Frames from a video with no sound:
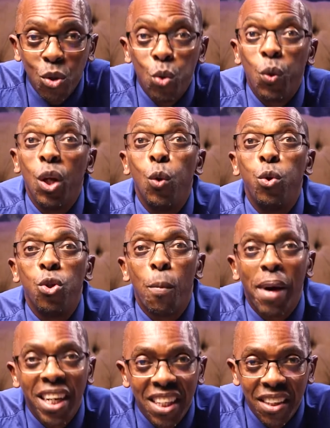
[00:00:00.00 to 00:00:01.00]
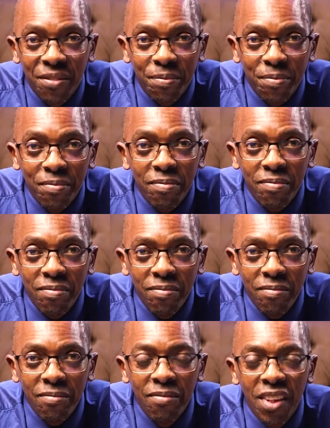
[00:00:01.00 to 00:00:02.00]
you will lose your money.
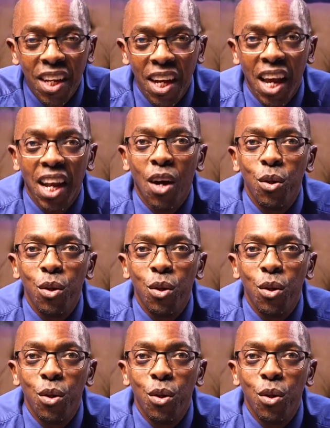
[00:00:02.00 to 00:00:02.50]
And